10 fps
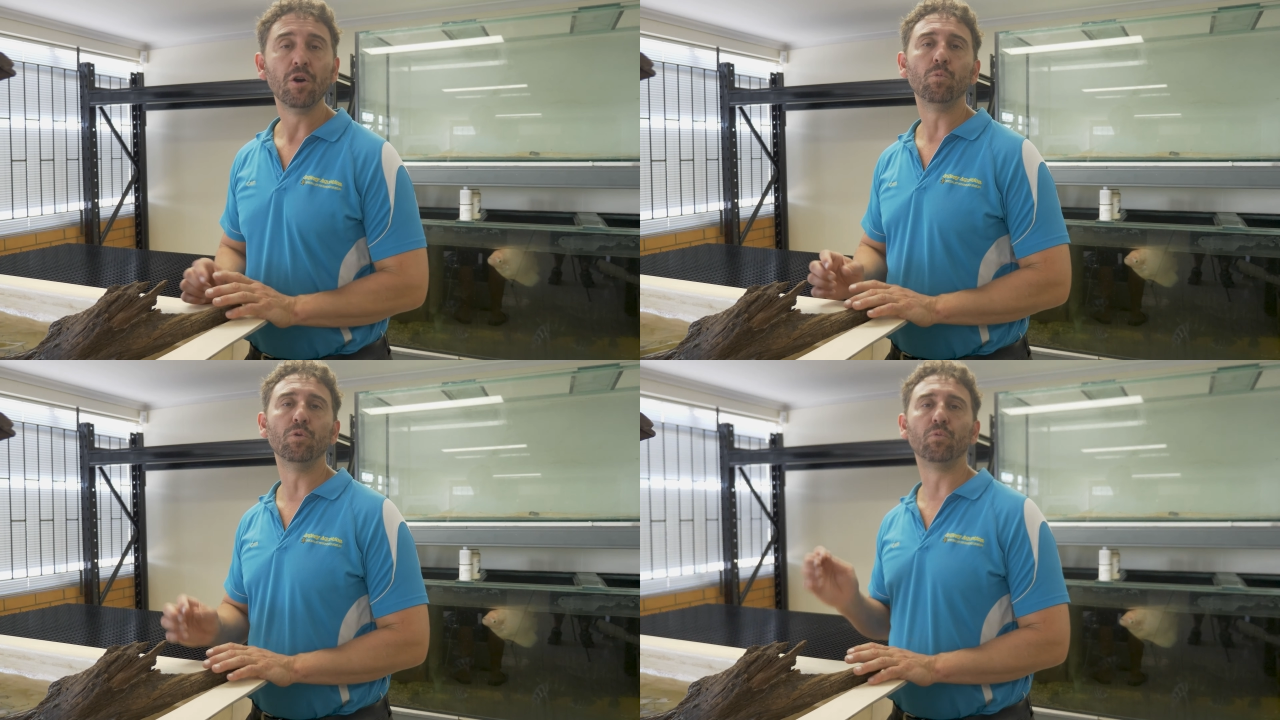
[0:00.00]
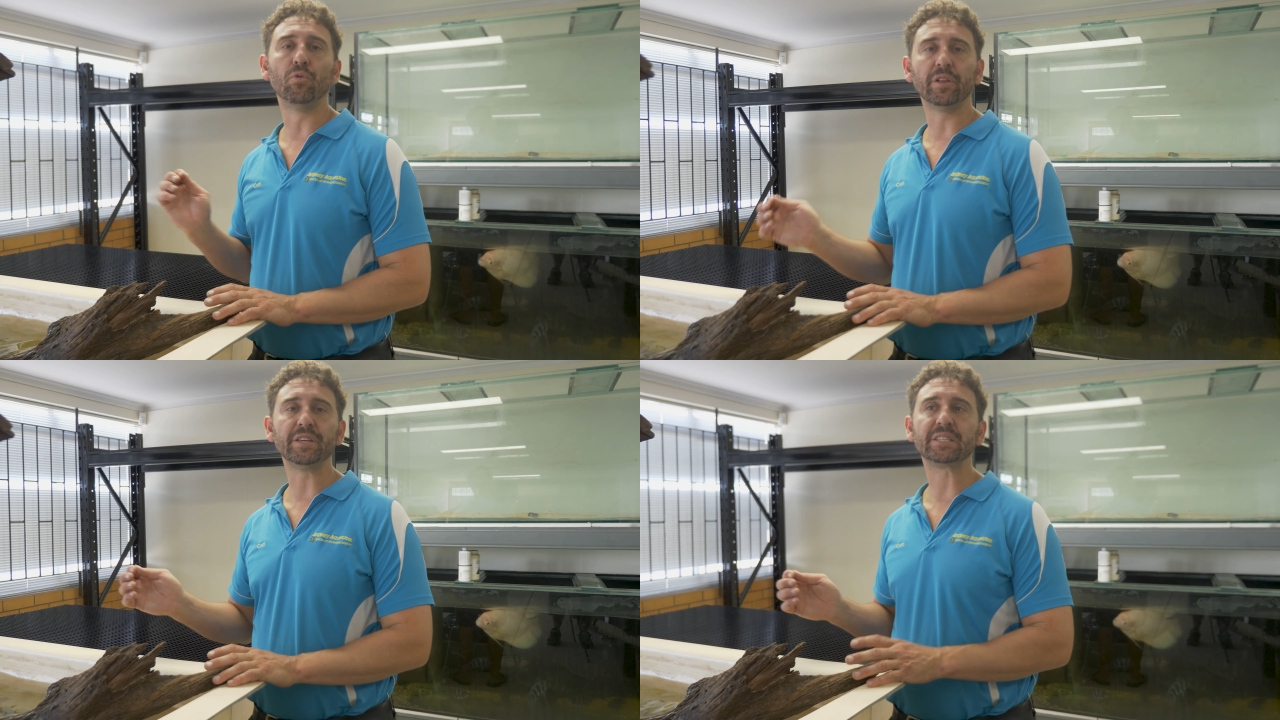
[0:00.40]
we'll
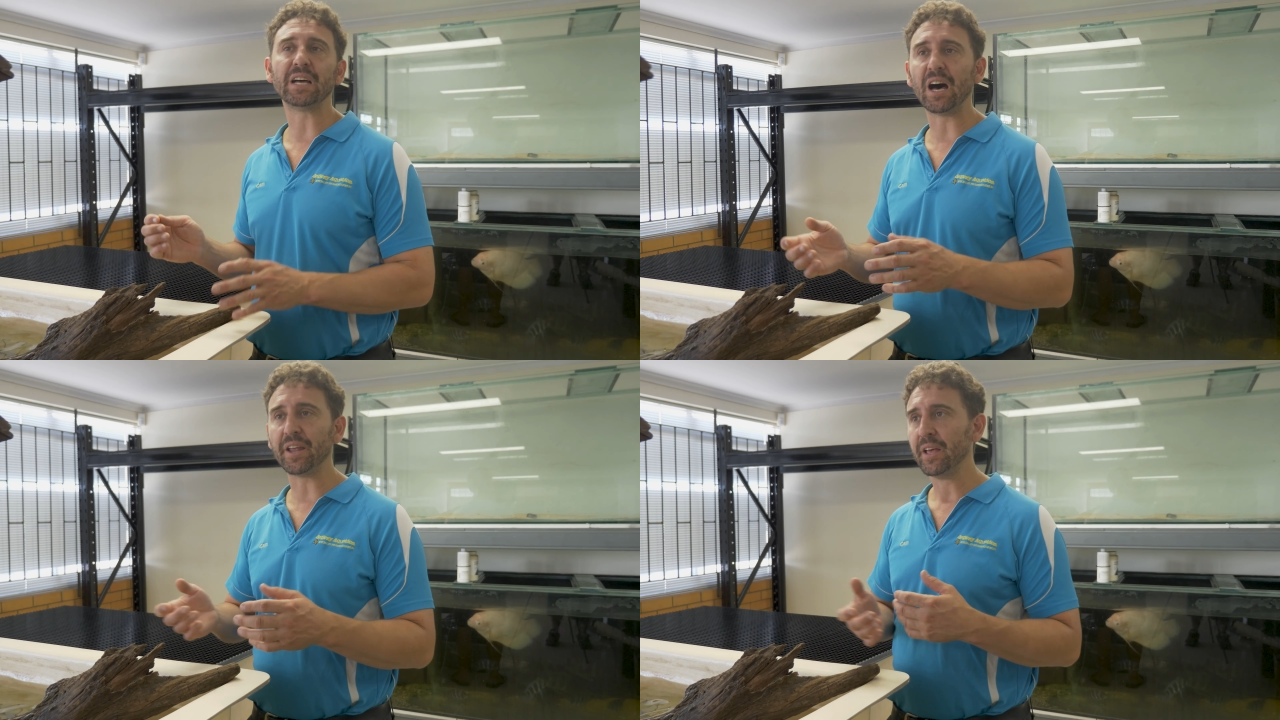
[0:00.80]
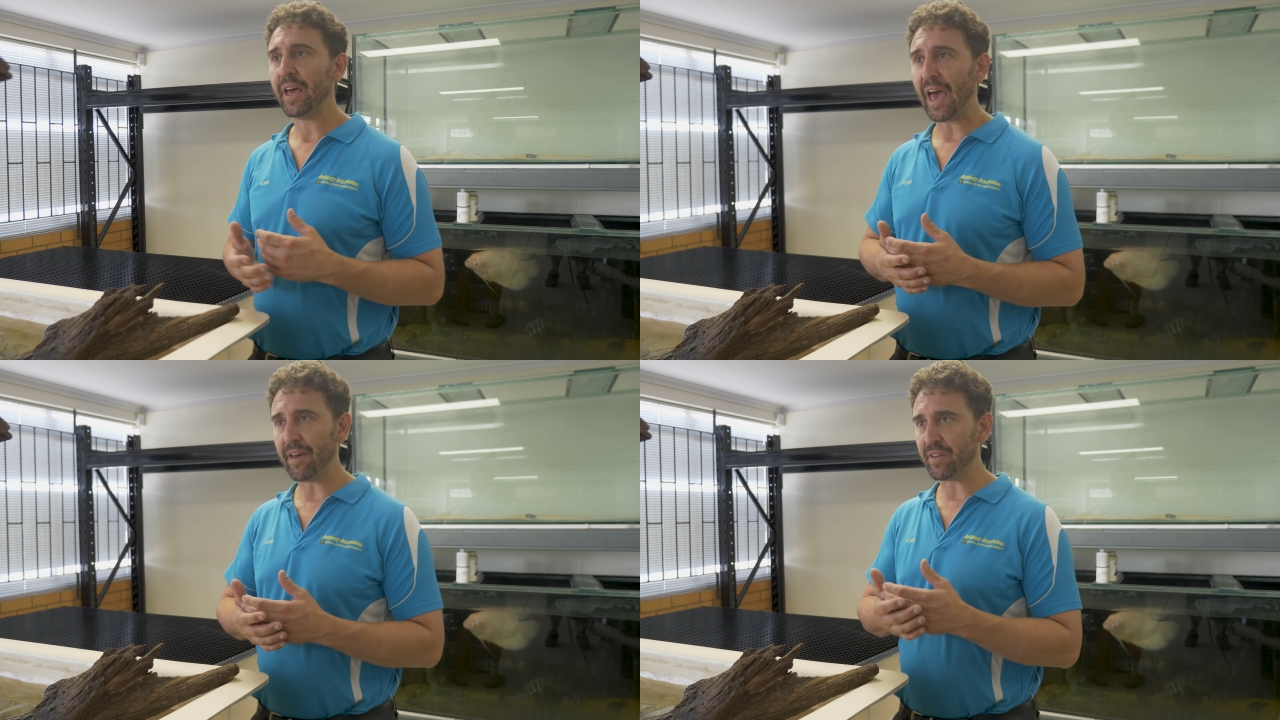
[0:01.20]
really start
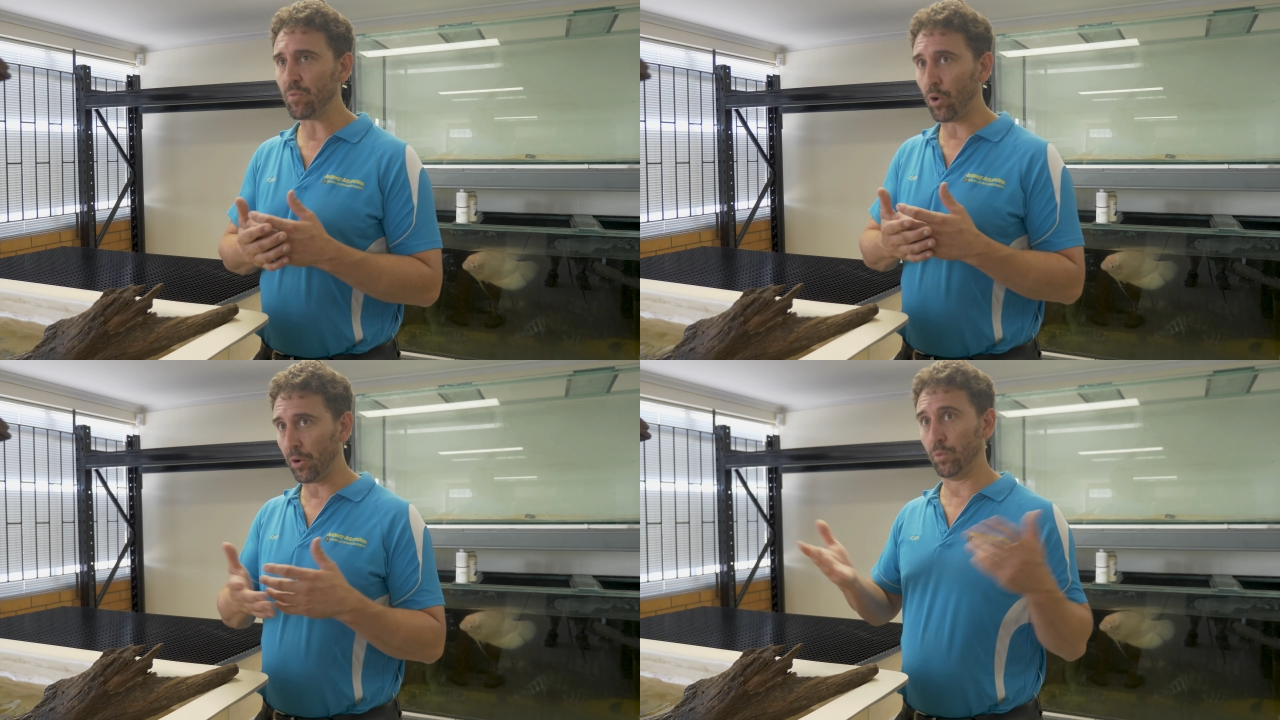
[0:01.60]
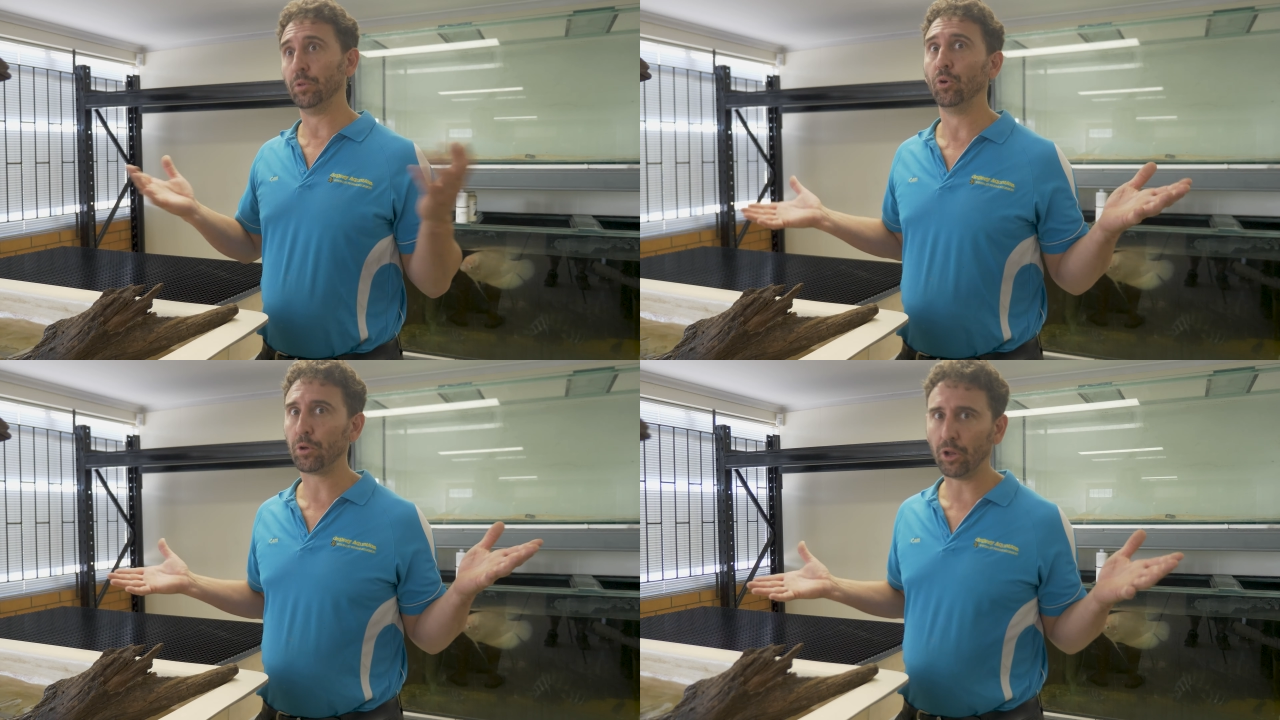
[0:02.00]
having what will
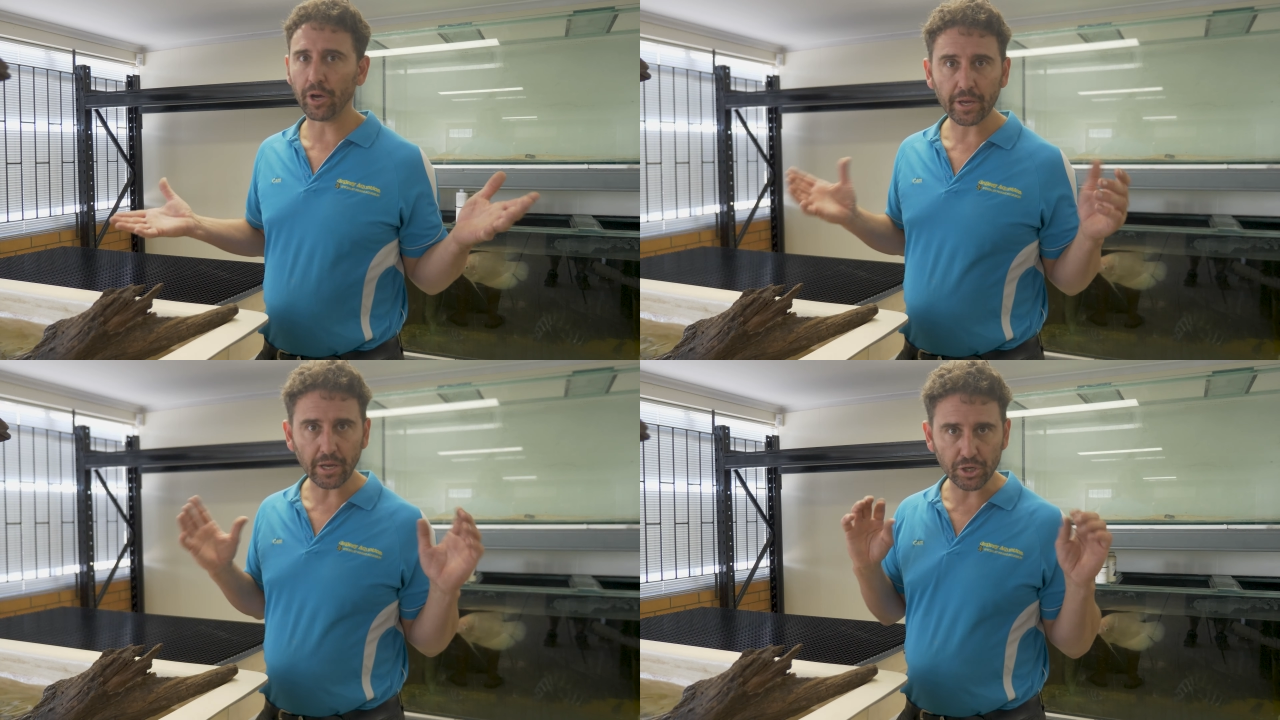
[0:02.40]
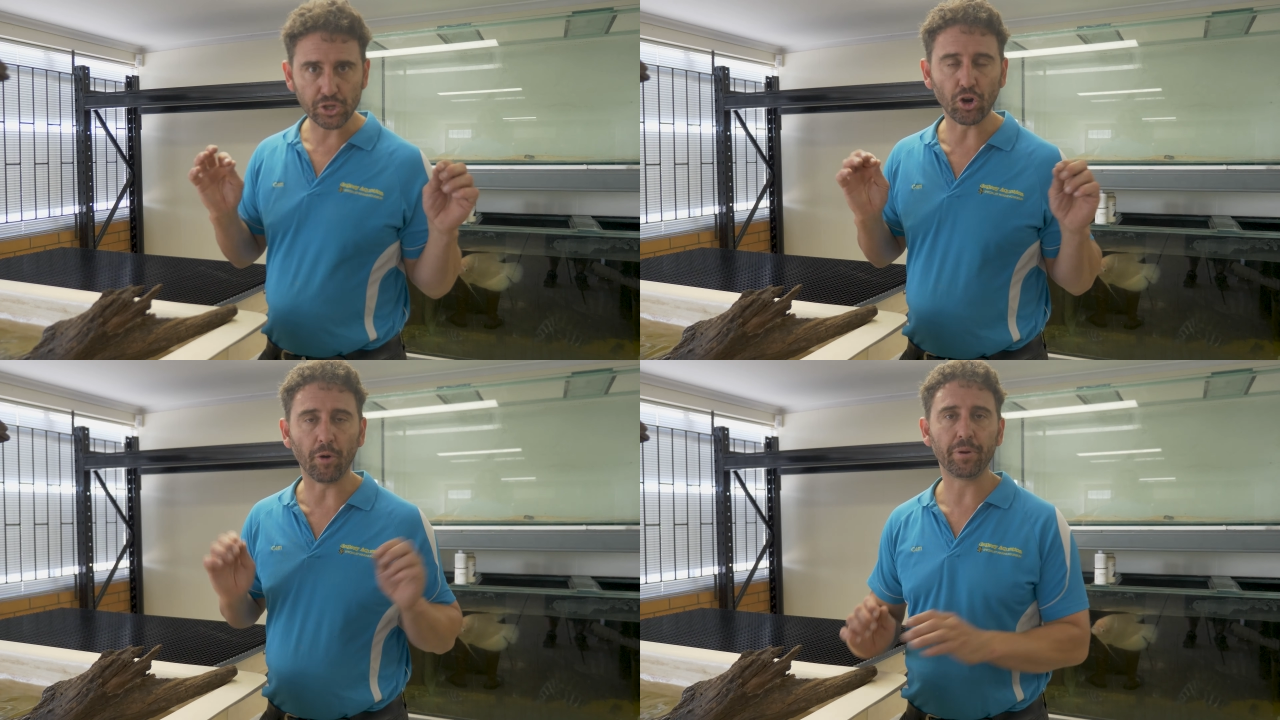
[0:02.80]
look like a
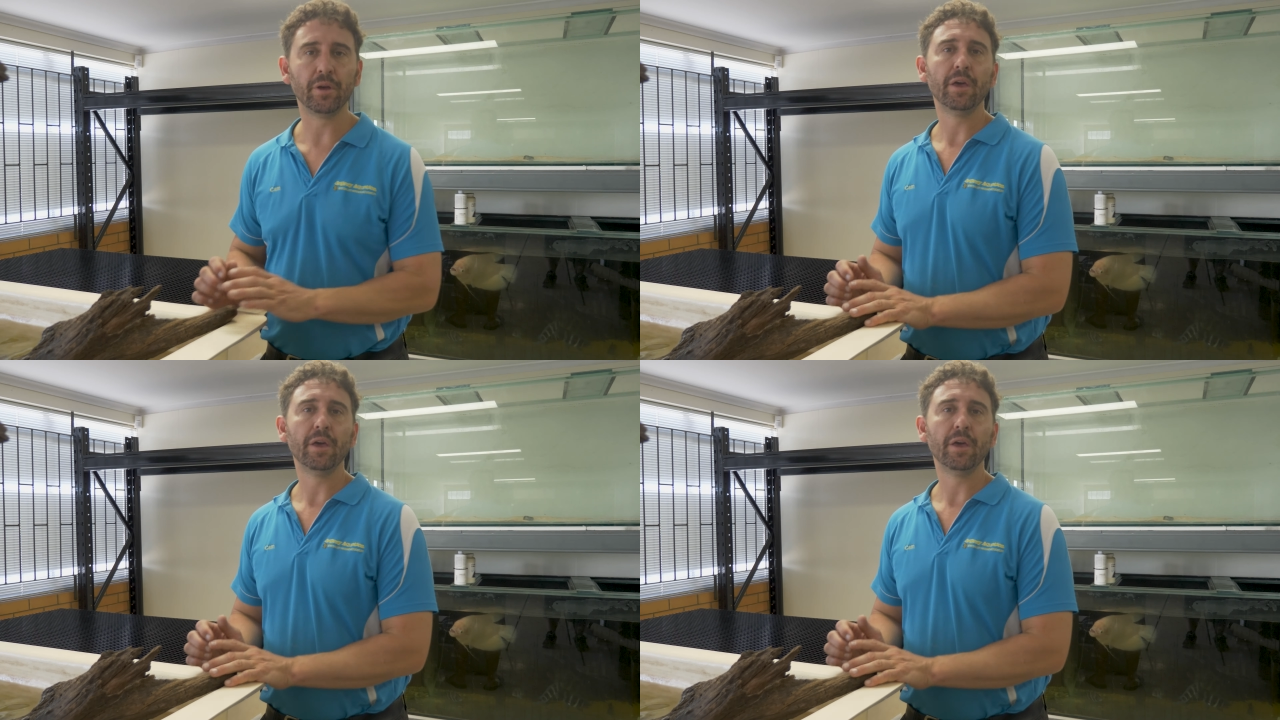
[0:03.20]
shop.